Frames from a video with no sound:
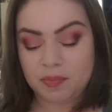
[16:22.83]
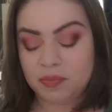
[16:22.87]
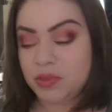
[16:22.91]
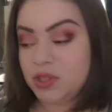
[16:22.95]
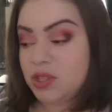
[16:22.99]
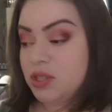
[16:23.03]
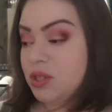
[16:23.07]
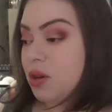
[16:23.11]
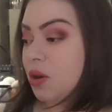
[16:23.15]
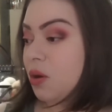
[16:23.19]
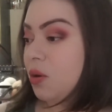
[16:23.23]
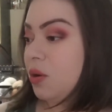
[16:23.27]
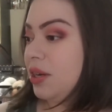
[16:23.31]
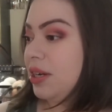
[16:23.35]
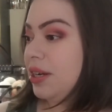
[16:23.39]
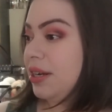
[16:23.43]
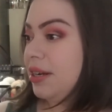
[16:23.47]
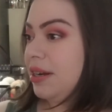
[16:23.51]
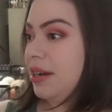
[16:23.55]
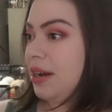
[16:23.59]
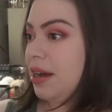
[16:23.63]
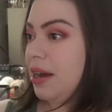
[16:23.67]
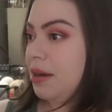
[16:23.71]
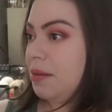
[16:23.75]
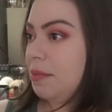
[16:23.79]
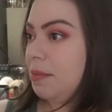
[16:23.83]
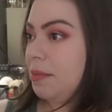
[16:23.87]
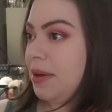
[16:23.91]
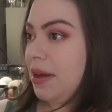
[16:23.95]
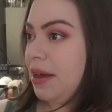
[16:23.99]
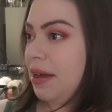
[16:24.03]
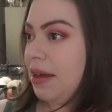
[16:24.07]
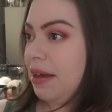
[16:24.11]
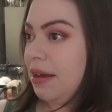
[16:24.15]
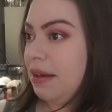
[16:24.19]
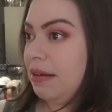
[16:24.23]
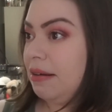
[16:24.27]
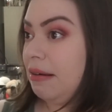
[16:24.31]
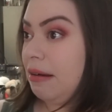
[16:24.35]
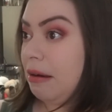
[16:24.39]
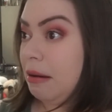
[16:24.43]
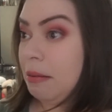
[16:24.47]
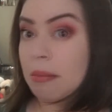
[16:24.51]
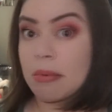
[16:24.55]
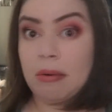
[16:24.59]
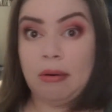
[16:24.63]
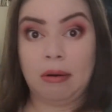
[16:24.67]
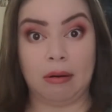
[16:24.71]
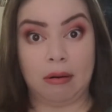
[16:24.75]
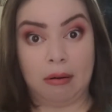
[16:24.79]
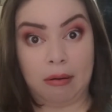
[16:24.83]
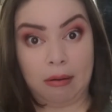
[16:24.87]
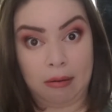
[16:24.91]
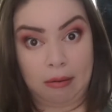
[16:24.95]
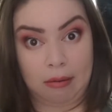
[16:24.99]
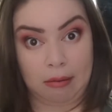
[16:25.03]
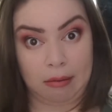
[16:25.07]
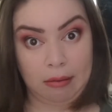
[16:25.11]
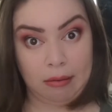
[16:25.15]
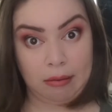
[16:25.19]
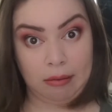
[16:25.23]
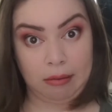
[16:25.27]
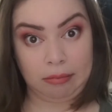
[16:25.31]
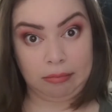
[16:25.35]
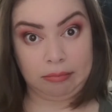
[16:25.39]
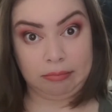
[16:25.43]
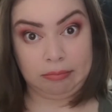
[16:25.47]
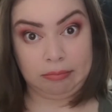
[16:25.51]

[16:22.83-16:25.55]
So not bad at all.